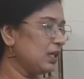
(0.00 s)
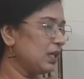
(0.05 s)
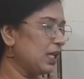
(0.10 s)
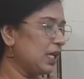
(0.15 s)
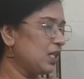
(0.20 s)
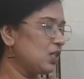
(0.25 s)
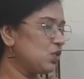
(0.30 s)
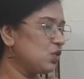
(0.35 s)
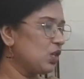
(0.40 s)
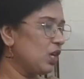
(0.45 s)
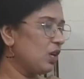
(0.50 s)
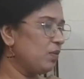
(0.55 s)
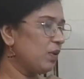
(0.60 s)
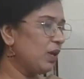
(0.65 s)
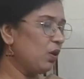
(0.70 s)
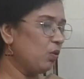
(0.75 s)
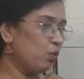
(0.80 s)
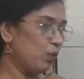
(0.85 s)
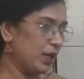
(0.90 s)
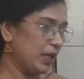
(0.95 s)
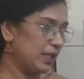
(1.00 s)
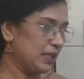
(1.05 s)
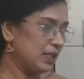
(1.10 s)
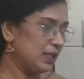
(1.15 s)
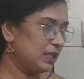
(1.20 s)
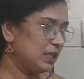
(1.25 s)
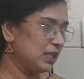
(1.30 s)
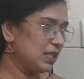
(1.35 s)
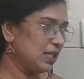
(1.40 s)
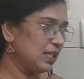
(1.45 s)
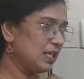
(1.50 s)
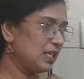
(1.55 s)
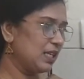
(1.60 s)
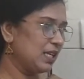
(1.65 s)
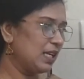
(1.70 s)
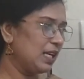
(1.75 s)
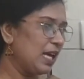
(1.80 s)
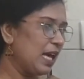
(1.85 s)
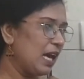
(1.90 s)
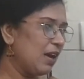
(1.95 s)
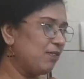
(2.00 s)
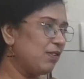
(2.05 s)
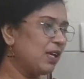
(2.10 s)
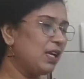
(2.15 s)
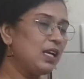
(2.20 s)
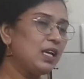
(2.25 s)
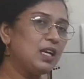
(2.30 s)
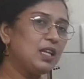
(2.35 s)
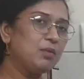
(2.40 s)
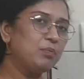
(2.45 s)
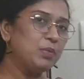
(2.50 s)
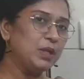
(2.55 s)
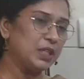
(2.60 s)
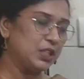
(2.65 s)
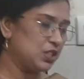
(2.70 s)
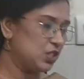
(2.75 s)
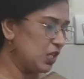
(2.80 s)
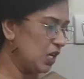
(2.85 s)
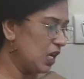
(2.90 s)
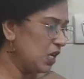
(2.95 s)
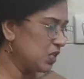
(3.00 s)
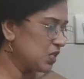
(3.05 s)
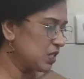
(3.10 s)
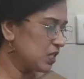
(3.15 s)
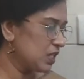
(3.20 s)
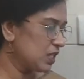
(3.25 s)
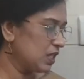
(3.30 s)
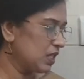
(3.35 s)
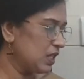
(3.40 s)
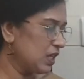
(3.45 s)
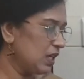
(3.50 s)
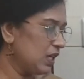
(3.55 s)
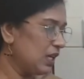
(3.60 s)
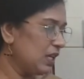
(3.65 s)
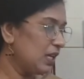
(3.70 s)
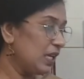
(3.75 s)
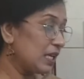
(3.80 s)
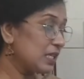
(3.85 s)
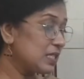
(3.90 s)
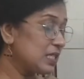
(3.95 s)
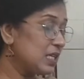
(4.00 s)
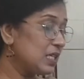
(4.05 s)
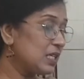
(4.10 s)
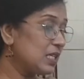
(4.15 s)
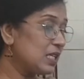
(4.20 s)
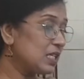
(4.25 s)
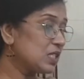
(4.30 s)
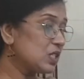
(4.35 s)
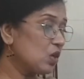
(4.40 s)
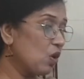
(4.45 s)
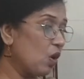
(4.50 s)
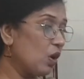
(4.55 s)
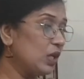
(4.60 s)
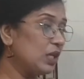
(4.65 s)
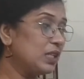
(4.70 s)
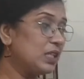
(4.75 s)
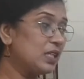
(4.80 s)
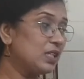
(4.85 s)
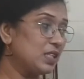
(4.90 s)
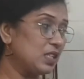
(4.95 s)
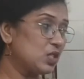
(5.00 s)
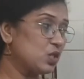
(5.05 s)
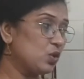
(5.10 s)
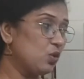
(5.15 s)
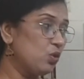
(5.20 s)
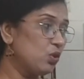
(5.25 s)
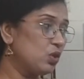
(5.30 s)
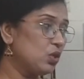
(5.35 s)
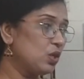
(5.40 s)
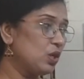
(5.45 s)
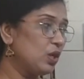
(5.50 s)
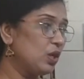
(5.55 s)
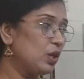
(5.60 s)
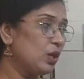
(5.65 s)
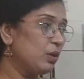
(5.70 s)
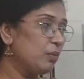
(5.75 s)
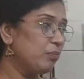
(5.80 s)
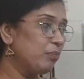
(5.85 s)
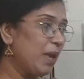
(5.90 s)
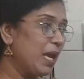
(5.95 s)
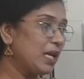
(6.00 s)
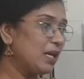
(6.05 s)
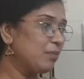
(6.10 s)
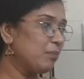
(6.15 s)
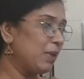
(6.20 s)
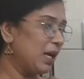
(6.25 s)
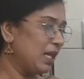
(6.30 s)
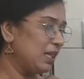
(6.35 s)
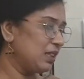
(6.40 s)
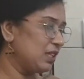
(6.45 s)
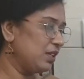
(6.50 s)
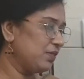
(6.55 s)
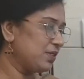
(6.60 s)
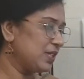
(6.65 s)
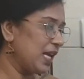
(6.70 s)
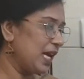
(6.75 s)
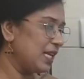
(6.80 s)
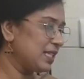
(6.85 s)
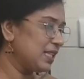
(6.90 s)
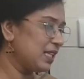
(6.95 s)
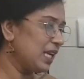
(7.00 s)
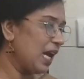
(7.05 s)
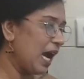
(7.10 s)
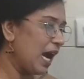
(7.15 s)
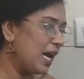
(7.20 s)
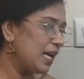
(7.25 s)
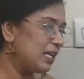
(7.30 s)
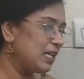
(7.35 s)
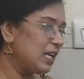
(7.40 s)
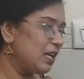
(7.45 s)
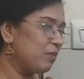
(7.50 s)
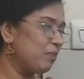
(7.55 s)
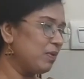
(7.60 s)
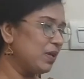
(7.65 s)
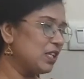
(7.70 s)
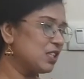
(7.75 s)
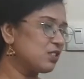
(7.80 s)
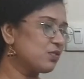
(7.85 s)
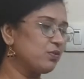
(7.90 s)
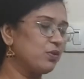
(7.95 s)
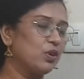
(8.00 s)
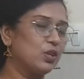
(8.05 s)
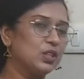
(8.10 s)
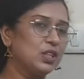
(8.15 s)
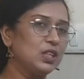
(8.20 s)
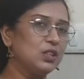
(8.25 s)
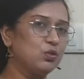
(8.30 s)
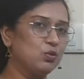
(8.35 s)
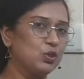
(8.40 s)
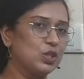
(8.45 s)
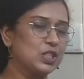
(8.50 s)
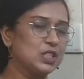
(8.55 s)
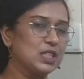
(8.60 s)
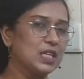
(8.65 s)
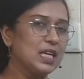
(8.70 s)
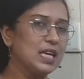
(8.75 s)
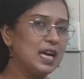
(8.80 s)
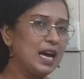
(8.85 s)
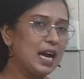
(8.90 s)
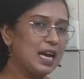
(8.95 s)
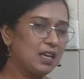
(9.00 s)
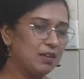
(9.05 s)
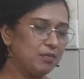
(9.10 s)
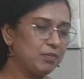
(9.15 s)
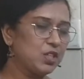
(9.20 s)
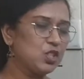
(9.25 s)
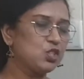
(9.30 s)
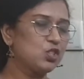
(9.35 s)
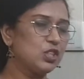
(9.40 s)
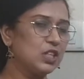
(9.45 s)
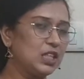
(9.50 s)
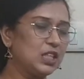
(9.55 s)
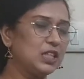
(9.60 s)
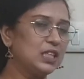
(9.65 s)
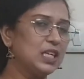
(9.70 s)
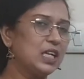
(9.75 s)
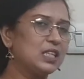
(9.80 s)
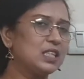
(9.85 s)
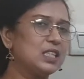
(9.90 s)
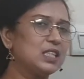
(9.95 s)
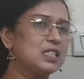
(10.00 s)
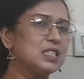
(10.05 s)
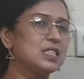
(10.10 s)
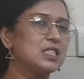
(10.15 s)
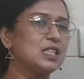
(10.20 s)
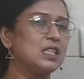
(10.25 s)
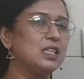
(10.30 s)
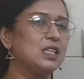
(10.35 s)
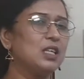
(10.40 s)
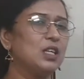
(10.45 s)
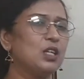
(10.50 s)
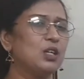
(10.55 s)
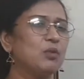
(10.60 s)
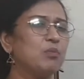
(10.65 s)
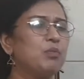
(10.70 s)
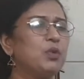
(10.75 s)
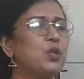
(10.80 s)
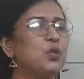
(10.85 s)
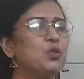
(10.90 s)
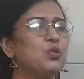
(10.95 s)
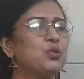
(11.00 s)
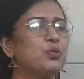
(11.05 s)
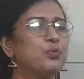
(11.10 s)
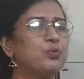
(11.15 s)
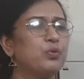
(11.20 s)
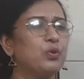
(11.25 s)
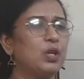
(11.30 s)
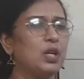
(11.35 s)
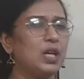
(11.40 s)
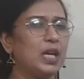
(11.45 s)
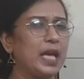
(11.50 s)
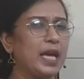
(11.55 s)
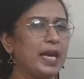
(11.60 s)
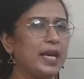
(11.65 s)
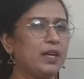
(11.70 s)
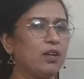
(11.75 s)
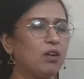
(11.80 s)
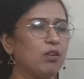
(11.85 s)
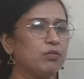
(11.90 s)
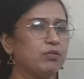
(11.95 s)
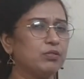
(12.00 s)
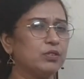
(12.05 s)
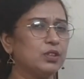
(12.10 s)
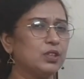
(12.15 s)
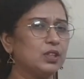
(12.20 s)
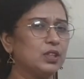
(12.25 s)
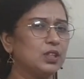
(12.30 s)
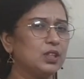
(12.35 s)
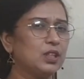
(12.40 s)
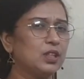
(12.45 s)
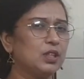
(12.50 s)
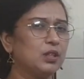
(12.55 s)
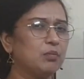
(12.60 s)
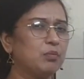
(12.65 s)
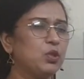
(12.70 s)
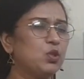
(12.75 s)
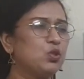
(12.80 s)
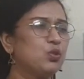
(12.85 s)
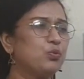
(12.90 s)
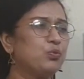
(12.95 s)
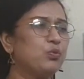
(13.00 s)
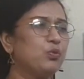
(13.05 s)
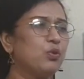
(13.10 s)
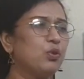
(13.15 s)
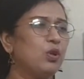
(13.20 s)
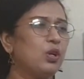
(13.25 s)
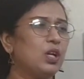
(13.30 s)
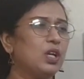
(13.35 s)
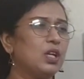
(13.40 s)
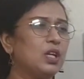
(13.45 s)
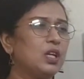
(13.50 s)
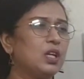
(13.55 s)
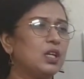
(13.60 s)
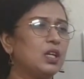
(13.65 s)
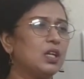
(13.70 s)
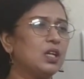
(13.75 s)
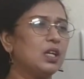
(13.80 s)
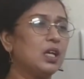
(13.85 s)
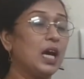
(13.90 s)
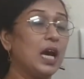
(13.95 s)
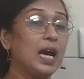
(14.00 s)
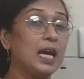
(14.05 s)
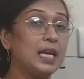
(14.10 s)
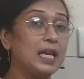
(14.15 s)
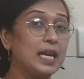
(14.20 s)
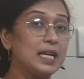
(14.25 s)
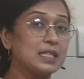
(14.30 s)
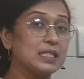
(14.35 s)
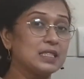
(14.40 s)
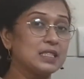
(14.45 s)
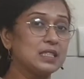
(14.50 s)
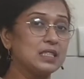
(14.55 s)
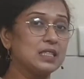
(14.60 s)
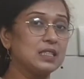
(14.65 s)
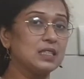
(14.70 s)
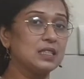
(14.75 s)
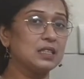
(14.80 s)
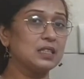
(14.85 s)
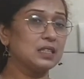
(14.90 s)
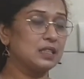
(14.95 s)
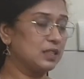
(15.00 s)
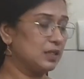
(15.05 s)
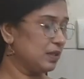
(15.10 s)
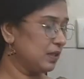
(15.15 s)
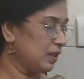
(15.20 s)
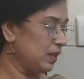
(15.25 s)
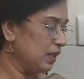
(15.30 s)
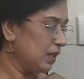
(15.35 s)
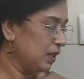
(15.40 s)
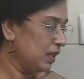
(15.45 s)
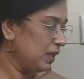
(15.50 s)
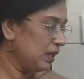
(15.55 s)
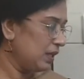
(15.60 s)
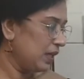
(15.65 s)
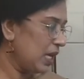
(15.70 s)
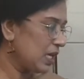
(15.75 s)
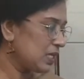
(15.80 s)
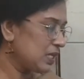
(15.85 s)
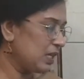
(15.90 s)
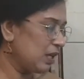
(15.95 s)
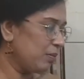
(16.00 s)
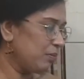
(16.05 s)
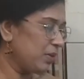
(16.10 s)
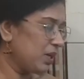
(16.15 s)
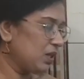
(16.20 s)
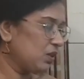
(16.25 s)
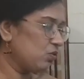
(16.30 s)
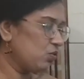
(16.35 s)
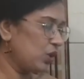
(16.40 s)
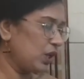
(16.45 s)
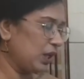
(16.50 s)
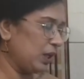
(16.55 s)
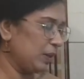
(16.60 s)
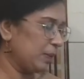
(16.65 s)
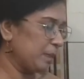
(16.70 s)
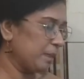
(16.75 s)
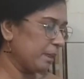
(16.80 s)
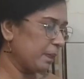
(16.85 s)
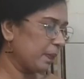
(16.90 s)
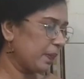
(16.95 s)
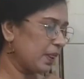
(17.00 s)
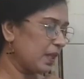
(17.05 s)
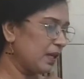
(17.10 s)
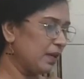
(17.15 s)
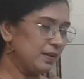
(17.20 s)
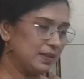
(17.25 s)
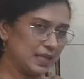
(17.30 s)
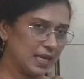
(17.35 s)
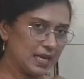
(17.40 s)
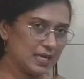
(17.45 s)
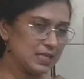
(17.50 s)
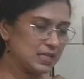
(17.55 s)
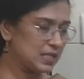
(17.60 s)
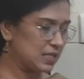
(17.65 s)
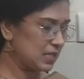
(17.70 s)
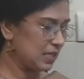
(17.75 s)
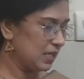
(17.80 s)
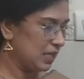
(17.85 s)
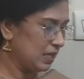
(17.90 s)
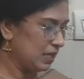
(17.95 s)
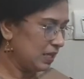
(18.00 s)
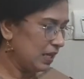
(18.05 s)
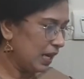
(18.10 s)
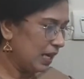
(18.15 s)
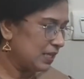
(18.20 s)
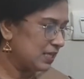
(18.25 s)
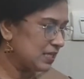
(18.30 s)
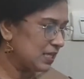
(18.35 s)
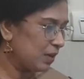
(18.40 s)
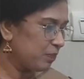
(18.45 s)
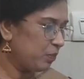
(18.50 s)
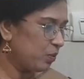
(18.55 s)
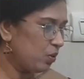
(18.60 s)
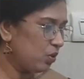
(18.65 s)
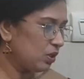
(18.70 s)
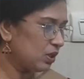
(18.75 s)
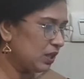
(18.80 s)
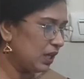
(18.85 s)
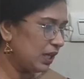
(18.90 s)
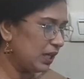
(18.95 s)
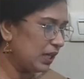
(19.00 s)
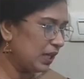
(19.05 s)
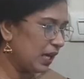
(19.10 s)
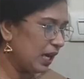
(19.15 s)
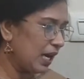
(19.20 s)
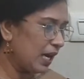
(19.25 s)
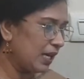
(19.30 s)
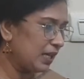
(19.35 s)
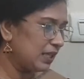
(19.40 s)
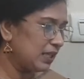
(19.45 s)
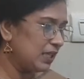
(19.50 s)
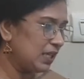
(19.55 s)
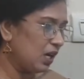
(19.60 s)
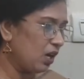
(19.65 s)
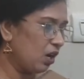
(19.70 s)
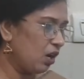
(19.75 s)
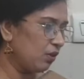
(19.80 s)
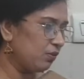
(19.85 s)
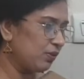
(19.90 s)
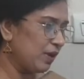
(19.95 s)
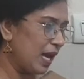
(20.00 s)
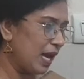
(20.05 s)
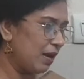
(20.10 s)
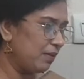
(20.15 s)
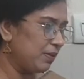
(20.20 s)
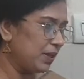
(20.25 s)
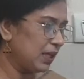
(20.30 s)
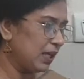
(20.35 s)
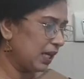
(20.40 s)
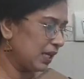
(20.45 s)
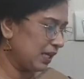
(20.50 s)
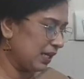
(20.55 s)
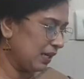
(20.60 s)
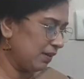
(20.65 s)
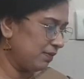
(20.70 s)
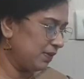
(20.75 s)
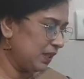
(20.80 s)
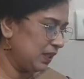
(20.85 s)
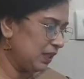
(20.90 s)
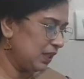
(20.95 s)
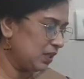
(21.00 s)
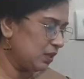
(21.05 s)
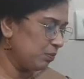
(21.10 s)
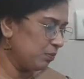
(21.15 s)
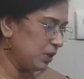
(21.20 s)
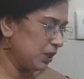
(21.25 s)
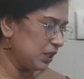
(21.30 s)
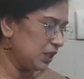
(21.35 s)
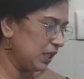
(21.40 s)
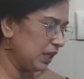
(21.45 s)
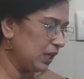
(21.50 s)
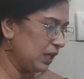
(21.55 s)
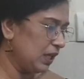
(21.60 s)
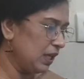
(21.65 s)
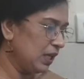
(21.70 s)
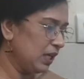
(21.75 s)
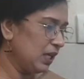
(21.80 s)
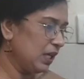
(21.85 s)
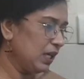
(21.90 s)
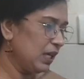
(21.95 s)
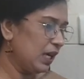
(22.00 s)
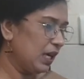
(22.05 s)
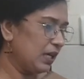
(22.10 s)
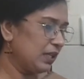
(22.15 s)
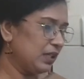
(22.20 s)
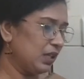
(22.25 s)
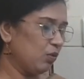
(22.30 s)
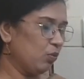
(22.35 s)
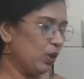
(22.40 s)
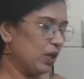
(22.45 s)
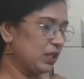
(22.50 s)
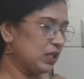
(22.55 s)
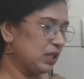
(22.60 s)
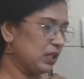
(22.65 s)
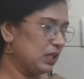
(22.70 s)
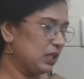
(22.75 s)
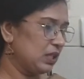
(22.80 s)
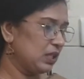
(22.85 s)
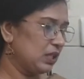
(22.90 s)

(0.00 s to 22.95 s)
enjoyable weather, heavenly beaches, luxurious holiday resort make Maldives as an ideal place for the tourist. I mentioned in that it's a beautiful land of beautiful islands. Next, number 3, yes, I support the idea of having a cabinet meeting underwater